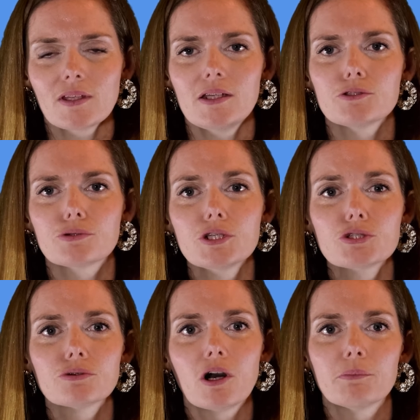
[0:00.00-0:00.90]
In
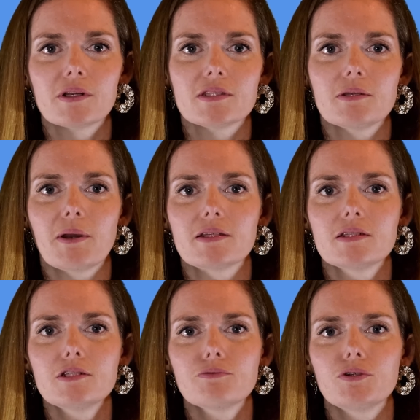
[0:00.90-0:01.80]
traditional competency-based
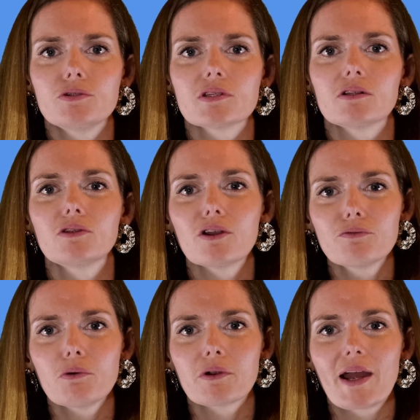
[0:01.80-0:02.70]
interviews, a lot of
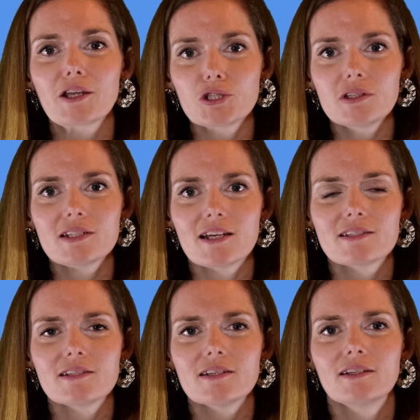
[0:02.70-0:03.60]
what we're actually
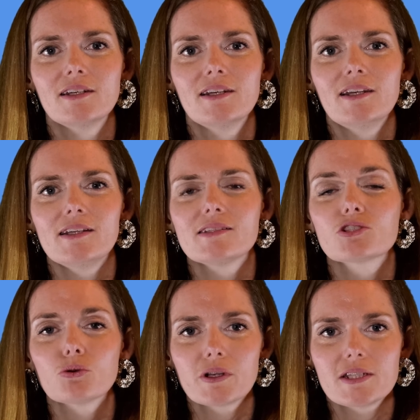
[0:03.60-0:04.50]
testing is
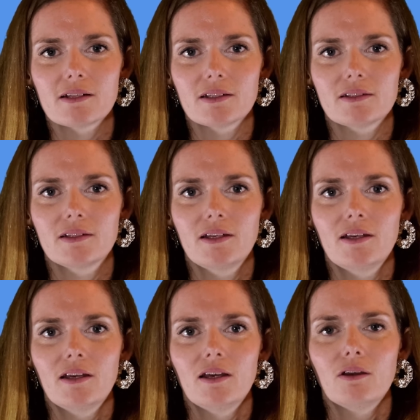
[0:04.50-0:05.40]
storytelling,
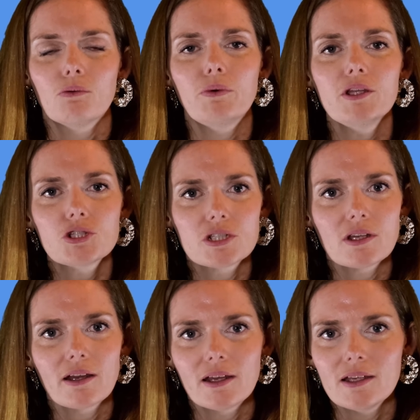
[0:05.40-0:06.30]
which
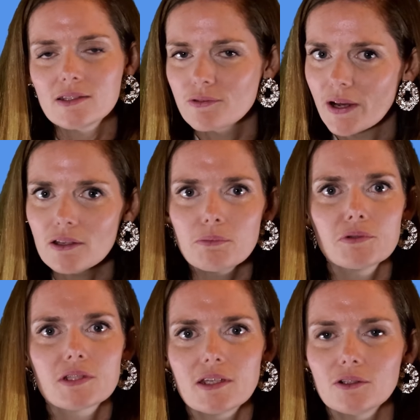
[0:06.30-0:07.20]
is a valuable
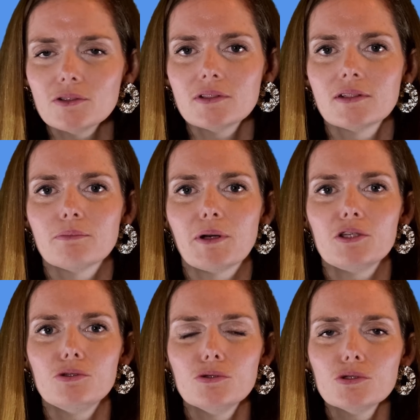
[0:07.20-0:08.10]
skill,
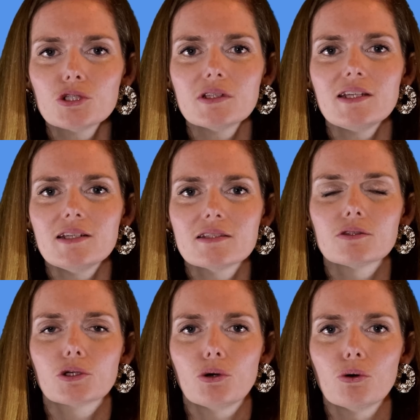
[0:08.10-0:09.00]
but usually
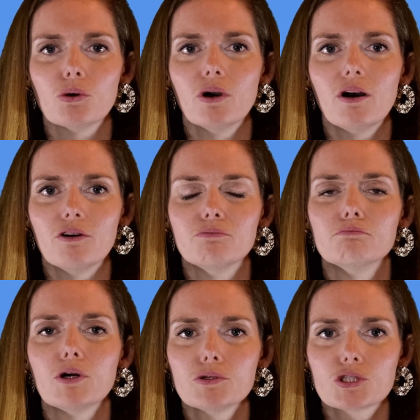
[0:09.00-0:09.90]
isn't the core of
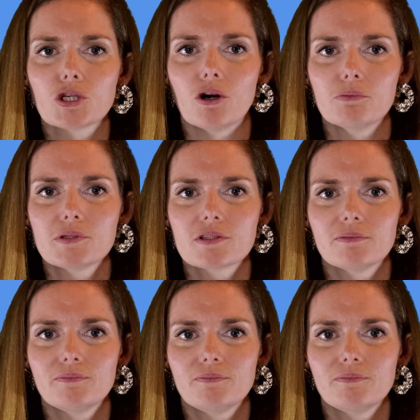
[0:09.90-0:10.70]
most jobs.